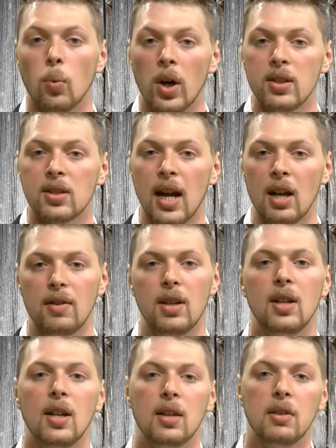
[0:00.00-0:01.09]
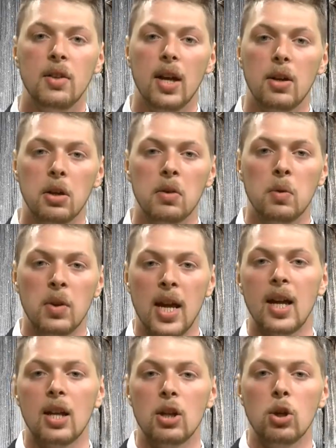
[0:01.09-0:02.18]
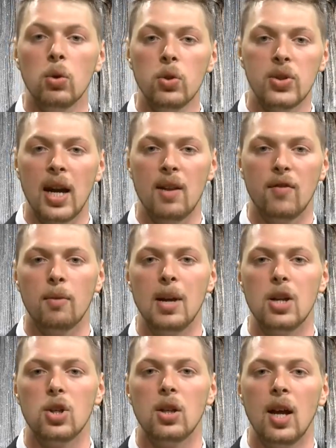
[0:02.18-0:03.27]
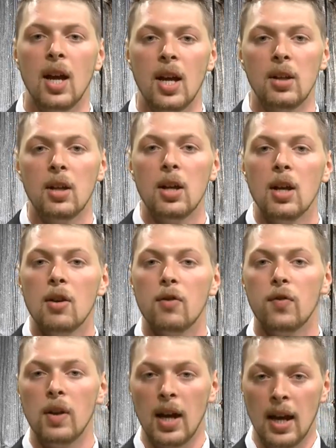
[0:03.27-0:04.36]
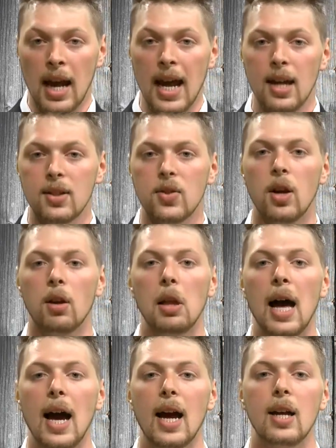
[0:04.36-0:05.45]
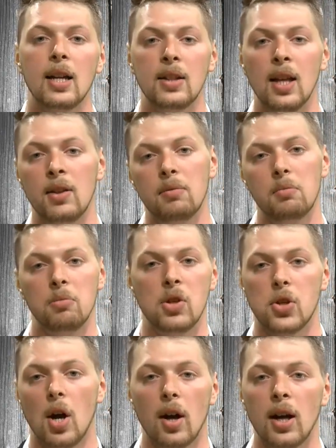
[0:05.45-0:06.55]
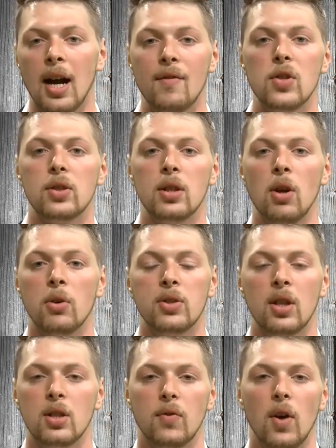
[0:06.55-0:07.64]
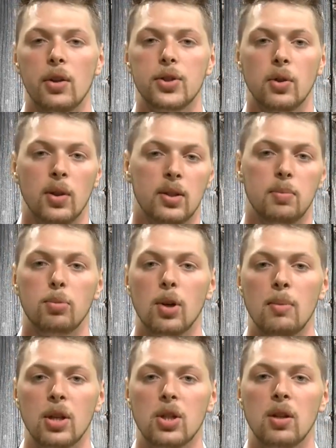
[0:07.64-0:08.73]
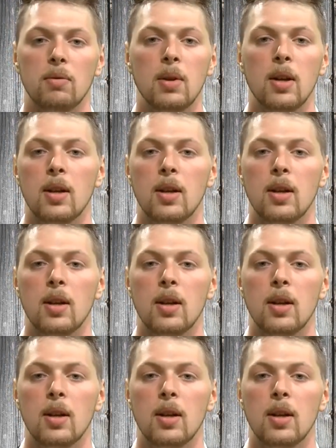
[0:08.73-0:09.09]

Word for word: one side of it, that they can use that information and f- enhance their lie, and then the target obviously knows that it's false, so it's pretty much a